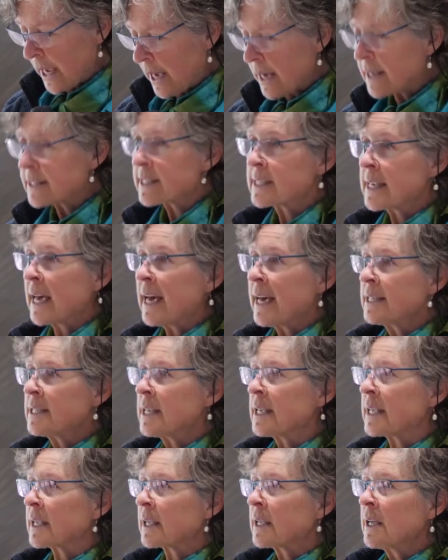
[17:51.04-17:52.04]
are
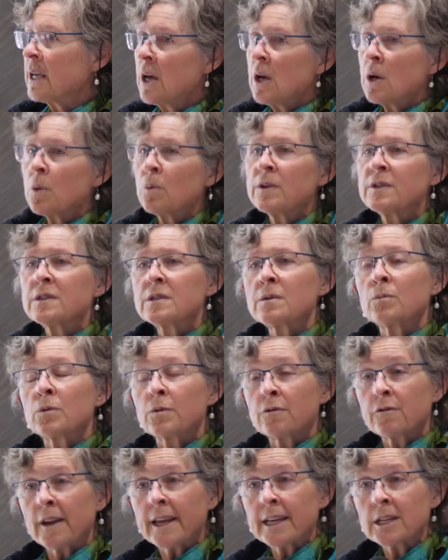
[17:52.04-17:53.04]
starting with some
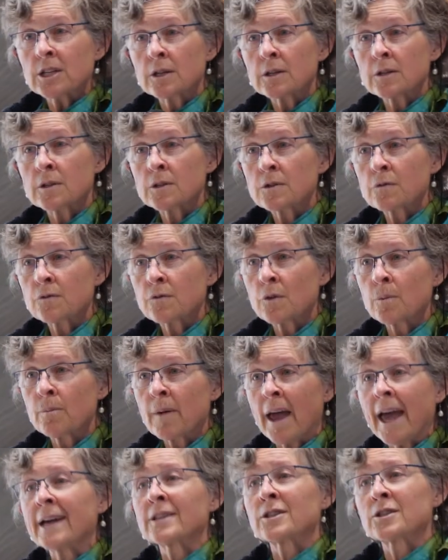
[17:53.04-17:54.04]
reflections from
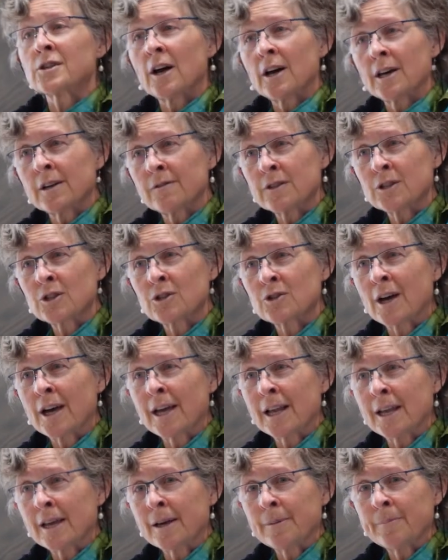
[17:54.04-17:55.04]
outside of
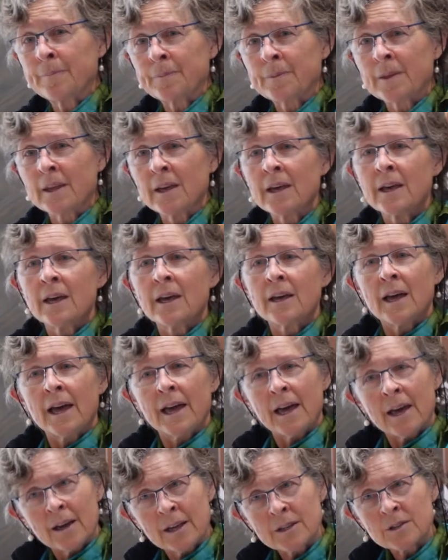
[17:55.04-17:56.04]
Australia.
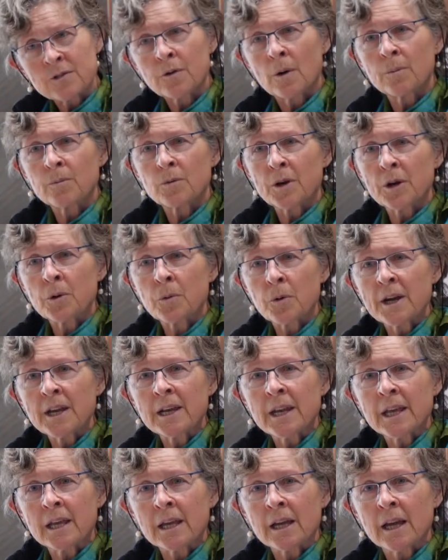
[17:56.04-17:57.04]
It's from
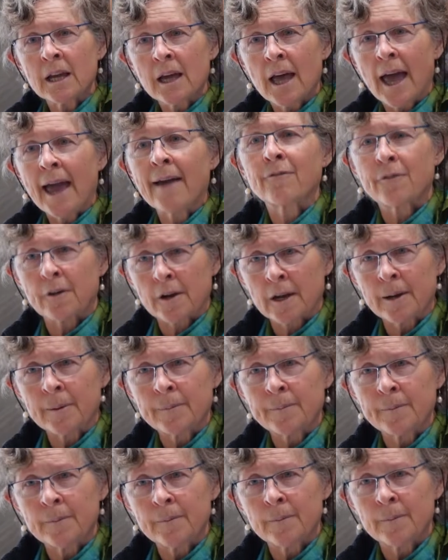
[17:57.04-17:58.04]
Regreening Africa.
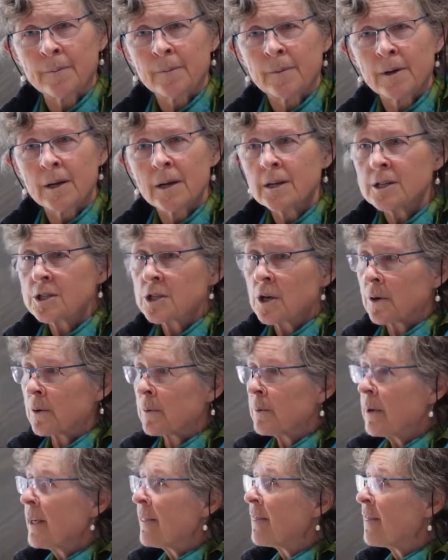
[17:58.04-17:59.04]
So
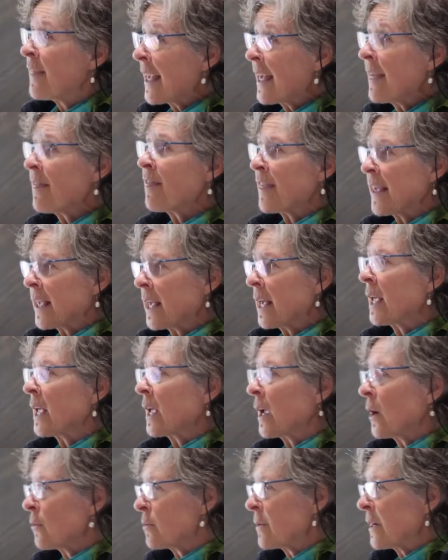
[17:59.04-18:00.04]
they're
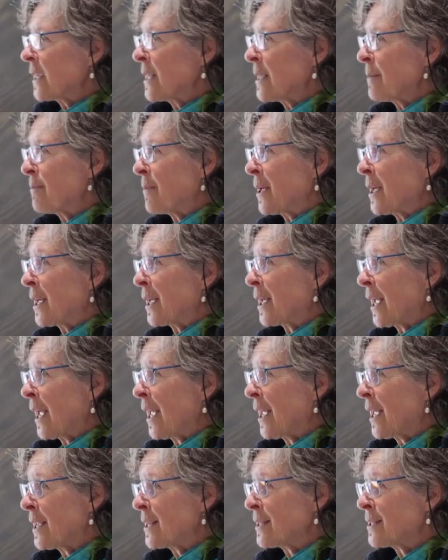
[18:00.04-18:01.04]
thinking really big,
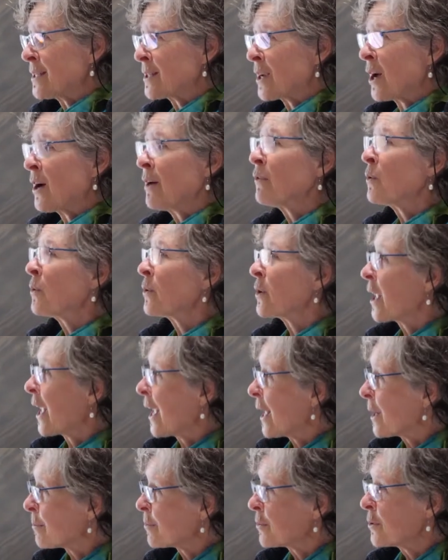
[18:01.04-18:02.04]
and I've already
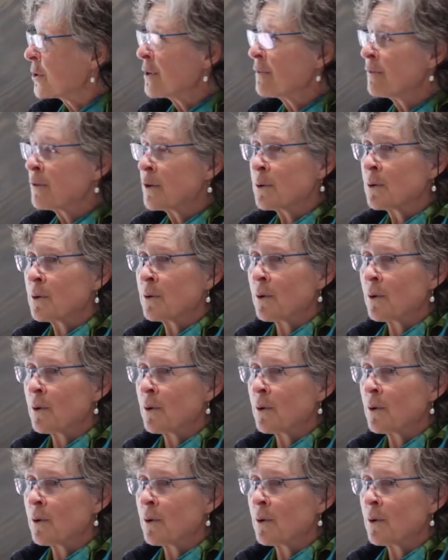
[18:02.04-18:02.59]
had a preview